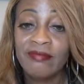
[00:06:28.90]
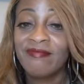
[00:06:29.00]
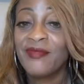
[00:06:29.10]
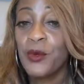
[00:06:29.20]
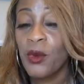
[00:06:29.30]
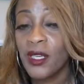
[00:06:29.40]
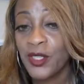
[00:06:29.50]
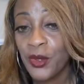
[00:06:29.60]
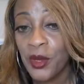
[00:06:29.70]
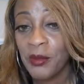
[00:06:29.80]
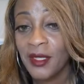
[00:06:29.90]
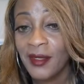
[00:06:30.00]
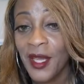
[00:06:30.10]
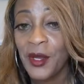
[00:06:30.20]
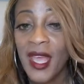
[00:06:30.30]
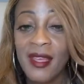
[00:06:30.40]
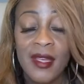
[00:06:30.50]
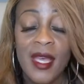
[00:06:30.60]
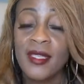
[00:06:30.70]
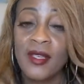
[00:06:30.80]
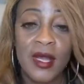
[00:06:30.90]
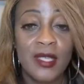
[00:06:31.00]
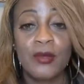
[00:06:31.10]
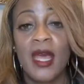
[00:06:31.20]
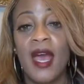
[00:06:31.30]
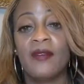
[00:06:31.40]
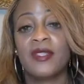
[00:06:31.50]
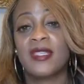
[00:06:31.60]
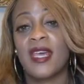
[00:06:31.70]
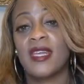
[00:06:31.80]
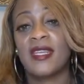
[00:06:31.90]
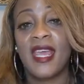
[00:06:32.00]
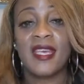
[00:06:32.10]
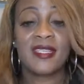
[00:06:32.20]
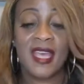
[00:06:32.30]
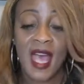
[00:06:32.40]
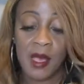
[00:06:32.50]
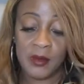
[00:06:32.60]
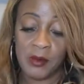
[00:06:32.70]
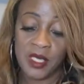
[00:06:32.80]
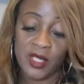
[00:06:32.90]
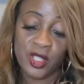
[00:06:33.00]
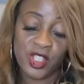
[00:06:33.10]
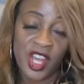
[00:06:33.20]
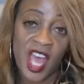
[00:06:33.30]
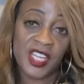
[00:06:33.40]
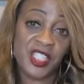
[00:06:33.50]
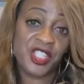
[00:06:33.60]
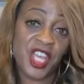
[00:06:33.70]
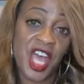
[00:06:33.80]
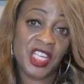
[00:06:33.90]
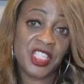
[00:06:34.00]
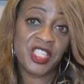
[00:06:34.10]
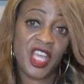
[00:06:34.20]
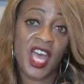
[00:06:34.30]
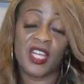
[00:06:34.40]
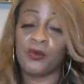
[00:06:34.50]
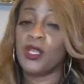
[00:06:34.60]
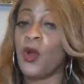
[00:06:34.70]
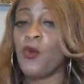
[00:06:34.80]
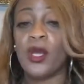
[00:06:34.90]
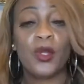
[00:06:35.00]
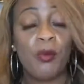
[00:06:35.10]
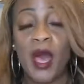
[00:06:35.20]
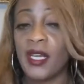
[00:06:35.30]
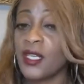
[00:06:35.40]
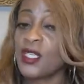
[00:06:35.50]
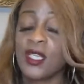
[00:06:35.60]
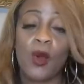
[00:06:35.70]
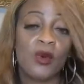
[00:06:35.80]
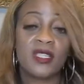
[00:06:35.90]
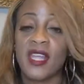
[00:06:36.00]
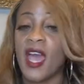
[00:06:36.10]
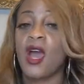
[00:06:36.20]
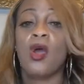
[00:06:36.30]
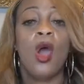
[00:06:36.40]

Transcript: you want to join me. Okay? So that's what I have to say today. It's time to be shining, shining, shining. We don't want nobody to slow us down.